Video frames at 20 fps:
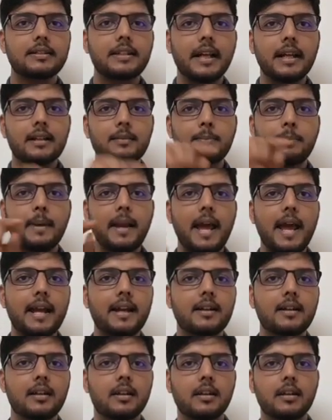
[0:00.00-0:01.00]
that
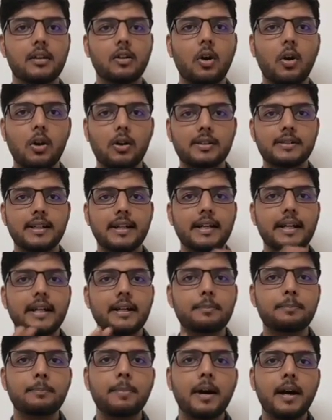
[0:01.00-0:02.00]
black color or
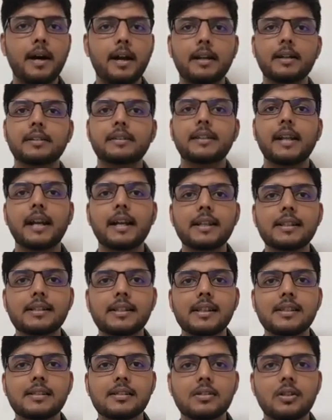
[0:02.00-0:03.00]
shaded part, that
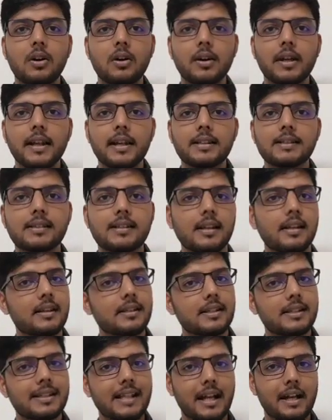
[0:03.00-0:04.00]
is known as
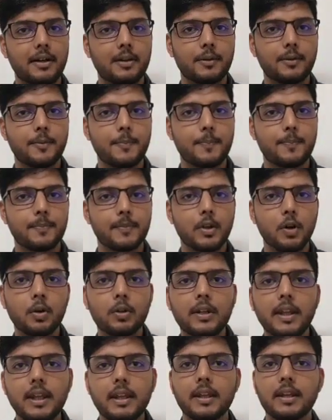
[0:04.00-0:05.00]
shadow.
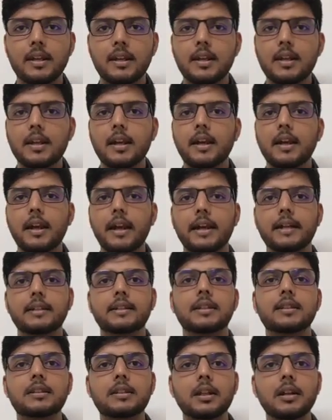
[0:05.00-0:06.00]
Okay, and
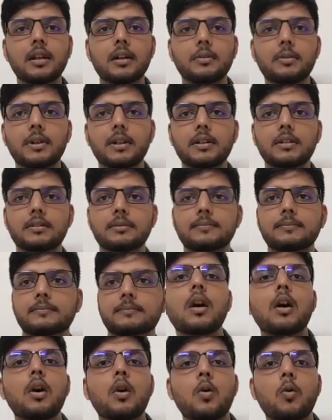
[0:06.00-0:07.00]
the third one,
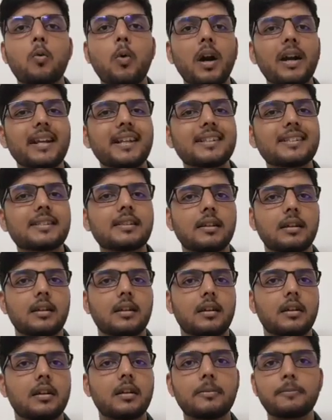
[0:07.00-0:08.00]
what is
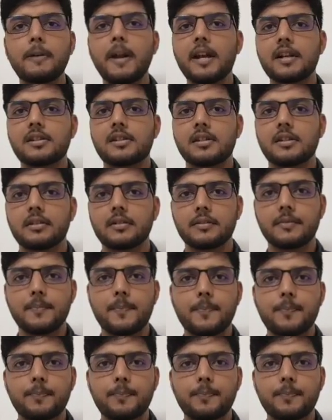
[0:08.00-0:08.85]
reflection?